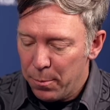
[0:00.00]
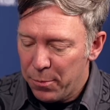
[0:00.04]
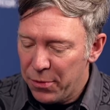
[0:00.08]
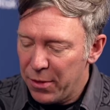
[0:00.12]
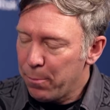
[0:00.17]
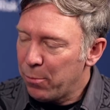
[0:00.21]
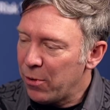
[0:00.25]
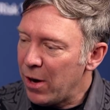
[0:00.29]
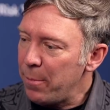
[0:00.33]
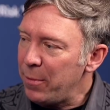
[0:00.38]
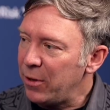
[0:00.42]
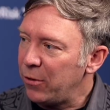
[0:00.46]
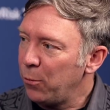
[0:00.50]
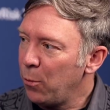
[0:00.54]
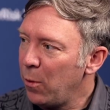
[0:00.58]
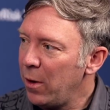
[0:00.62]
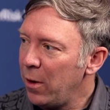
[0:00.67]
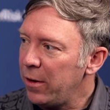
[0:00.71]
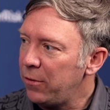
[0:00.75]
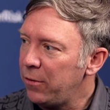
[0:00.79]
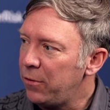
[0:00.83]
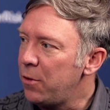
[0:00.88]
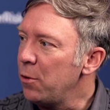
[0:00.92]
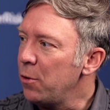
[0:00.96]
premise
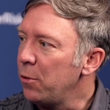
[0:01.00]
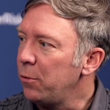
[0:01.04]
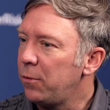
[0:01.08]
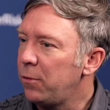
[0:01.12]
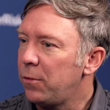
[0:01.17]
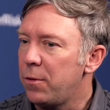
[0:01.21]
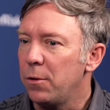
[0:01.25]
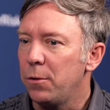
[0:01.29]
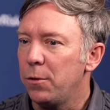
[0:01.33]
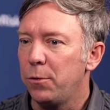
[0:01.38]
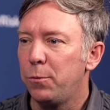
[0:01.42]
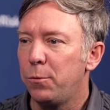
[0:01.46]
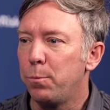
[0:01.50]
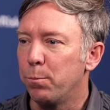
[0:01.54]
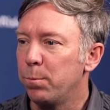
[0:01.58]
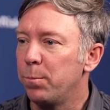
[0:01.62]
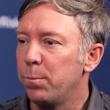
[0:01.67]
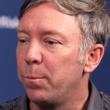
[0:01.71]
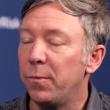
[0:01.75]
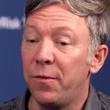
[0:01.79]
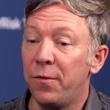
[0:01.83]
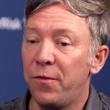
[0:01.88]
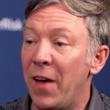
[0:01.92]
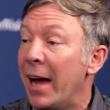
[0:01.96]
was those
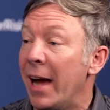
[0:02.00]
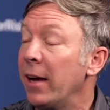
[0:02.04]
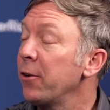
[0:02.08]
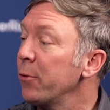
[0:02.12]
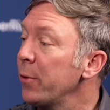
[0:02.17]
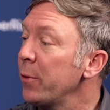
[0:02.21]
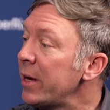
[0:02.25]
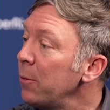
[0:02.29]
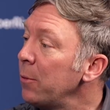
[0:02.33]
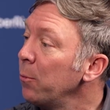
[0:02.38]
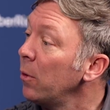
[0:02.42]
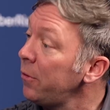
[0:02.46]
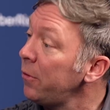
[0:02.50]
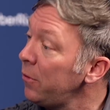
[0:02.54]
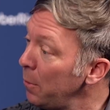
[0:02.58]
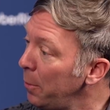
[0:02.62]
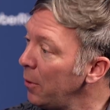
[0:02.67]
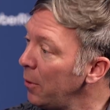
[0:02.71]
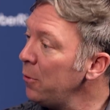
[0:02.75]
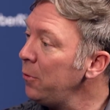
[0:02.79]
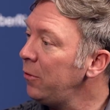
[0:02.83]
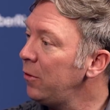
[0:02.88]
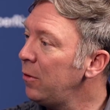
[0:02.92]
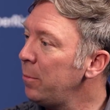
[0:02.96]
factoring was
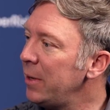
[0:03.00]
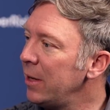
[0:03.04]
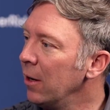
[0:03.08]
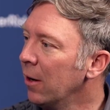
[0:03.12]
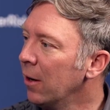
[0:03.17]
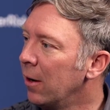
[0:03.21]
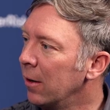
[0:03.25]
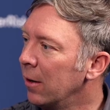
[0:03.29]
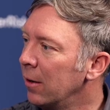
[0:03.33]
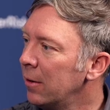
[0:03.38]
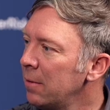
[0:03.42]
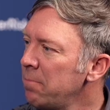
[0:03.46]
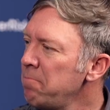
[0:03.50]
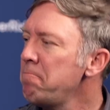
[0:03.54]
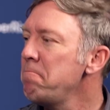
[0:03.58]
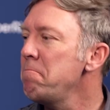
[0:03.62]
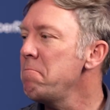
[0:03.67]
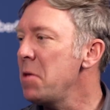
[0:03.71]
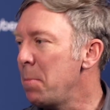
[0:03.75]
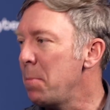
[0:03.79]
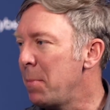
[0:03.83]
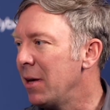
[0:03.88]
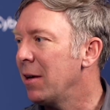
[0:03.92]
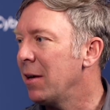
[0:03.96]
supposed to be hard.
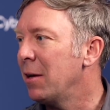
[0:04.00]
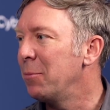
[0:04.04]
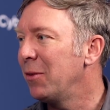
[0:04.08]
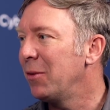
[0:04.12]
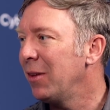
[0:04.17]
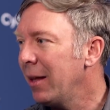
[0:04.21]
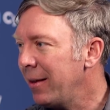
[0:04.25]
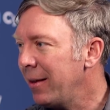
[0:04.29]
It becomes less